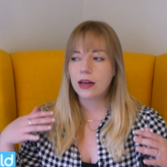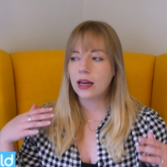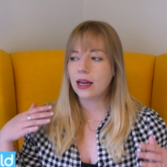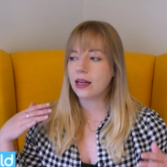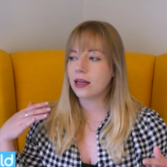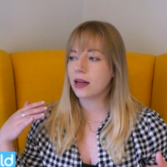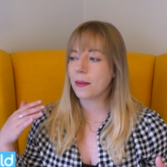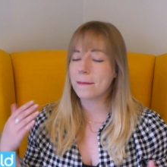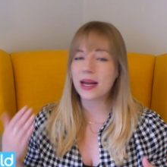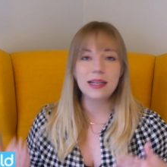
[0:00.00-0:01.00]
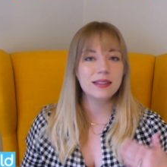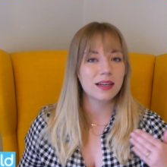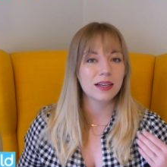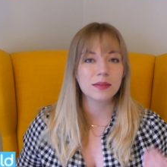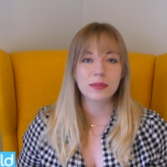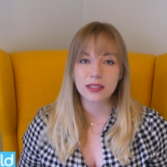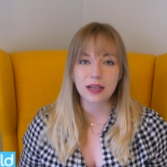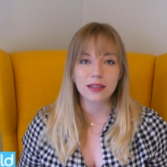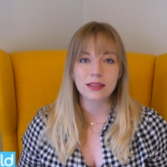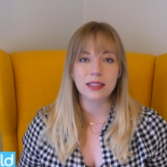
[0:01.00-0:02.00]
in many
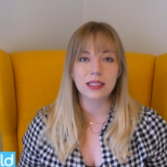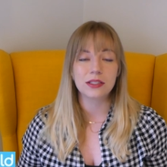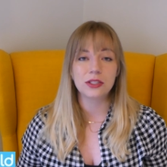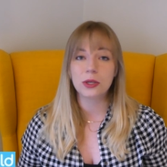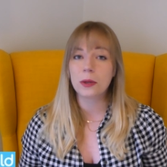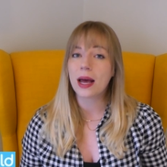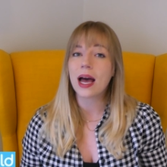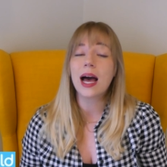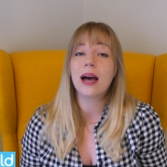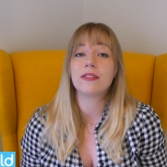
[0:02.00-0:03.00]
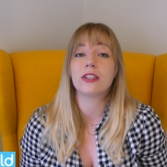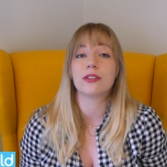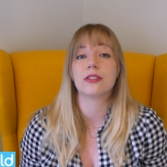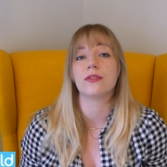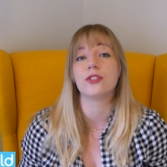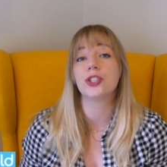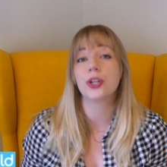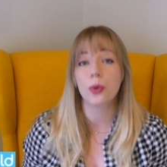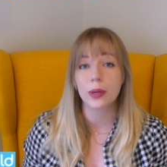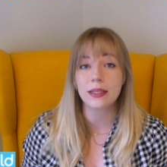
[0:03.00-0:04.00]
circumstances you don't have a lot of
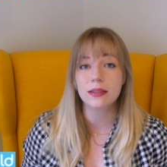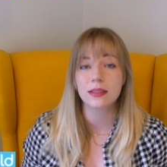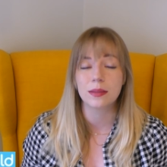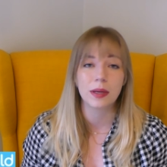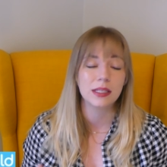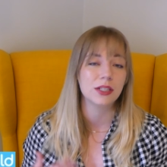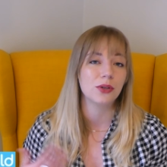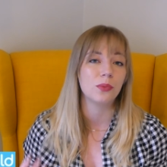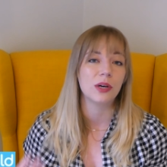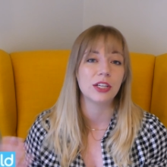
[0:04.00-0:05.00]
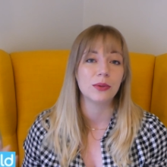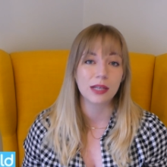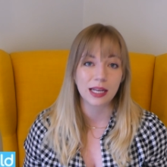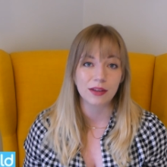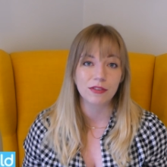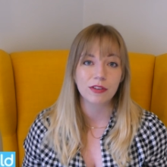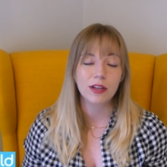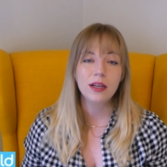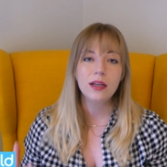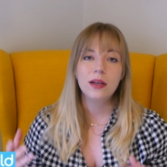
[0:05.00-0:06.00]
choice depending on where you live.
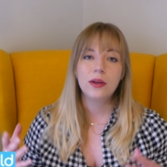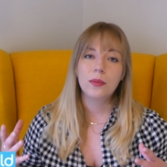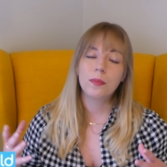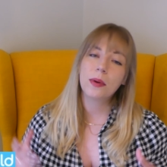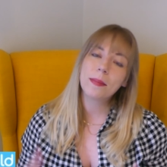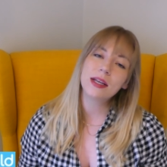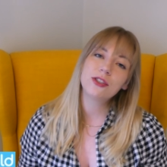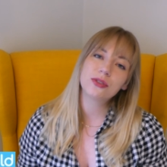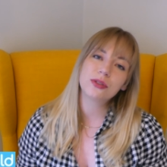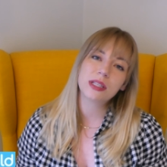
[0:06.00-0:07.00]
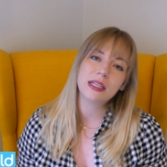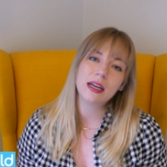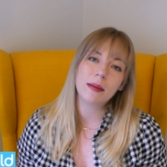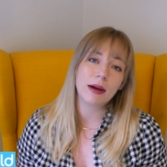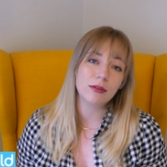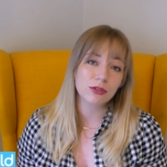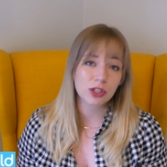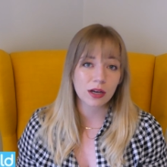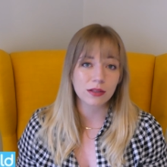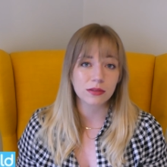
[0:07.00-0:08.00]
But make sure you're thinking about your
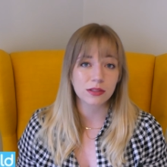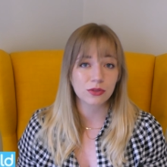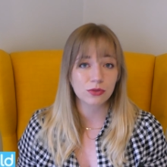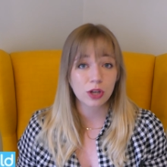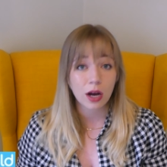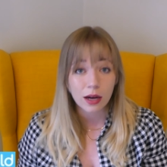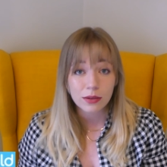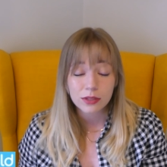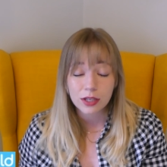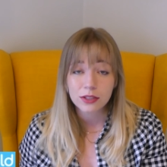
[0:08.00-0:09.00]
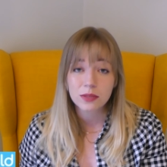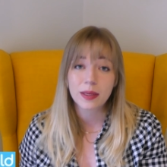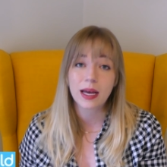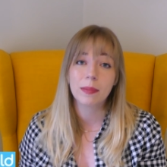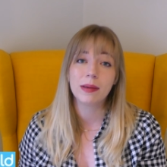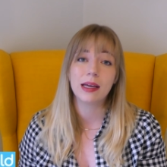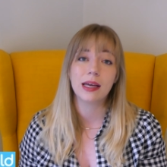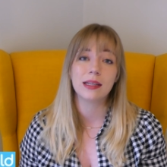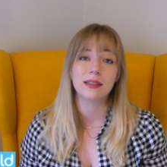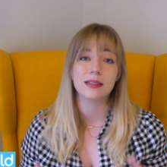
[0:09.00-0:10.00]
child. Is your child going to be happy
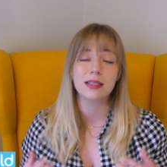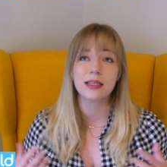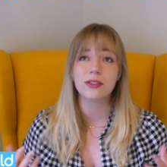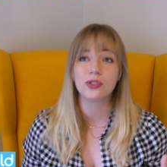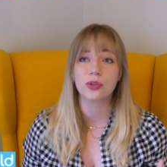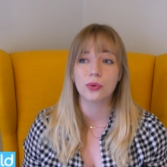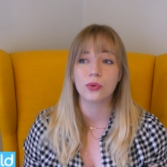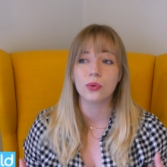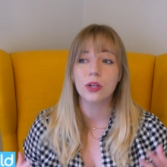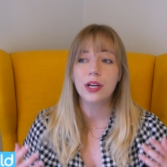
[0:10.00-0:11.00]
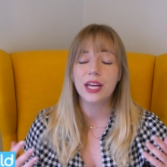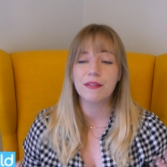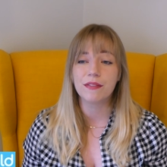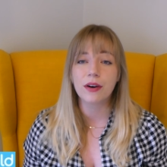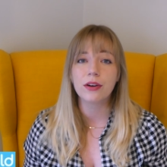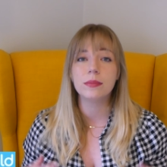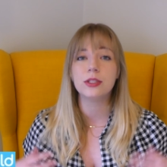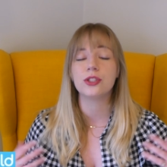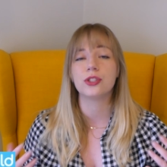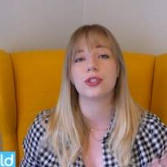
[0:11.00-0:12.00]
here? Does this school
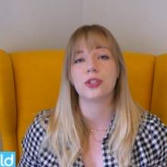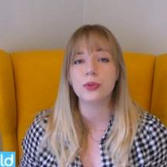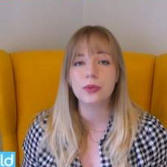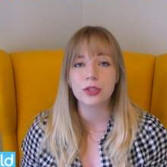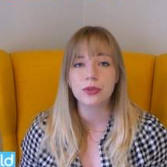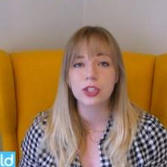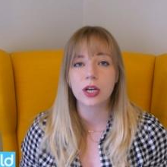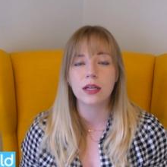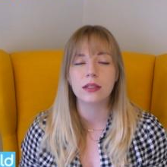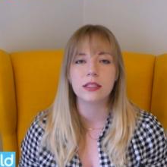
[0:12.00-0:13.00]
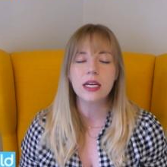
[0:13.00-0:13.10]
environment suit your child?